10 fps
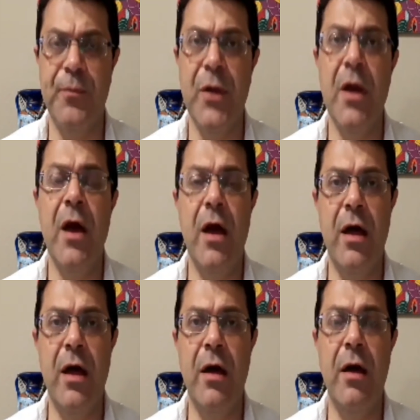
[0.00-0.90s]

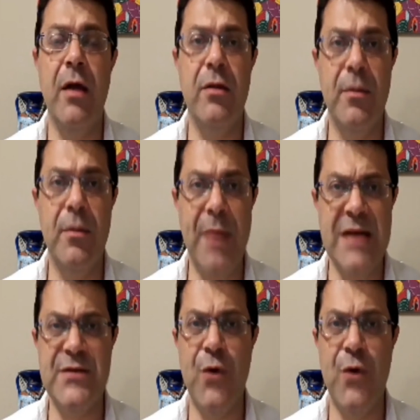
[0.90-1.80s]
In the past
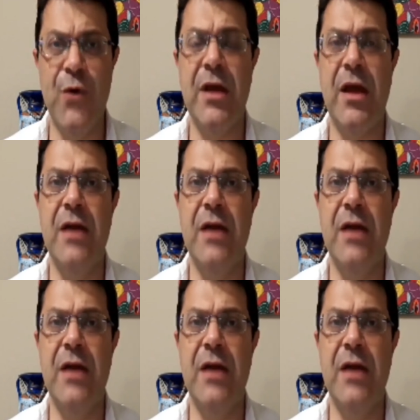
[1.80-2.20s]
4 decades,